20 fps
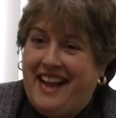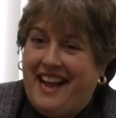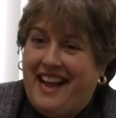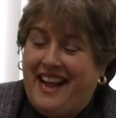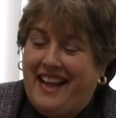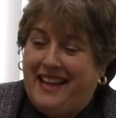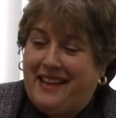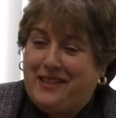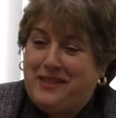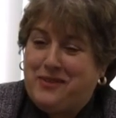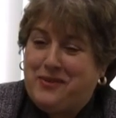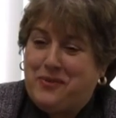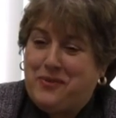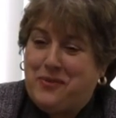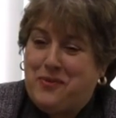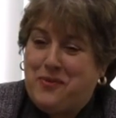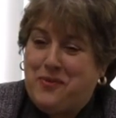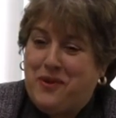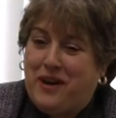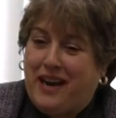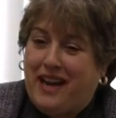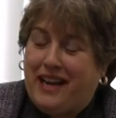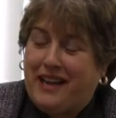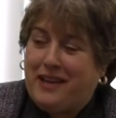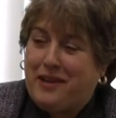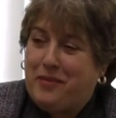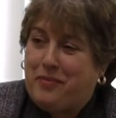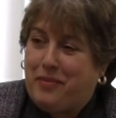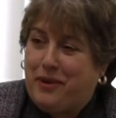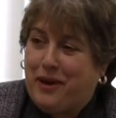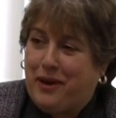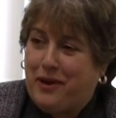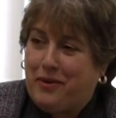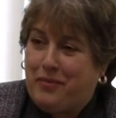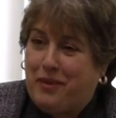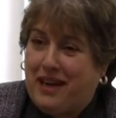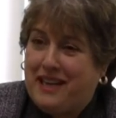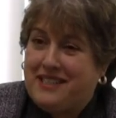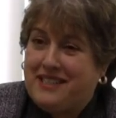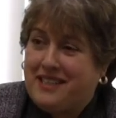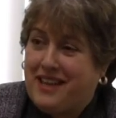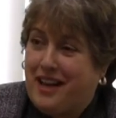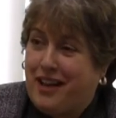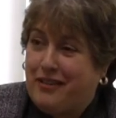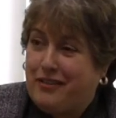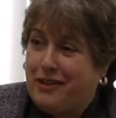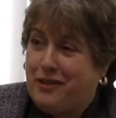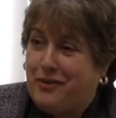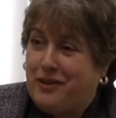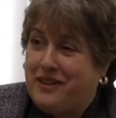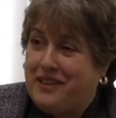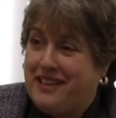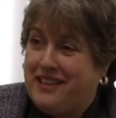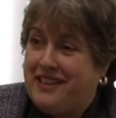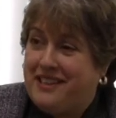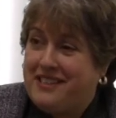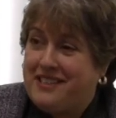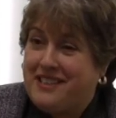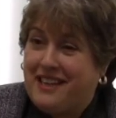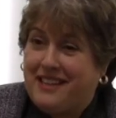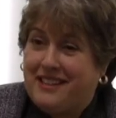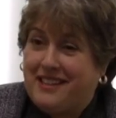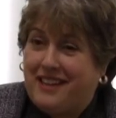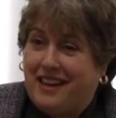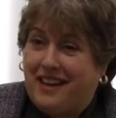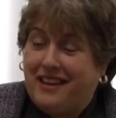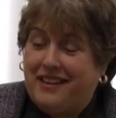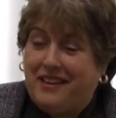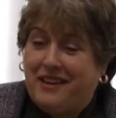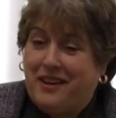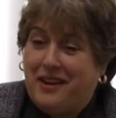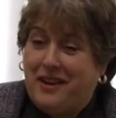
And when I compared my salary with his, I thought,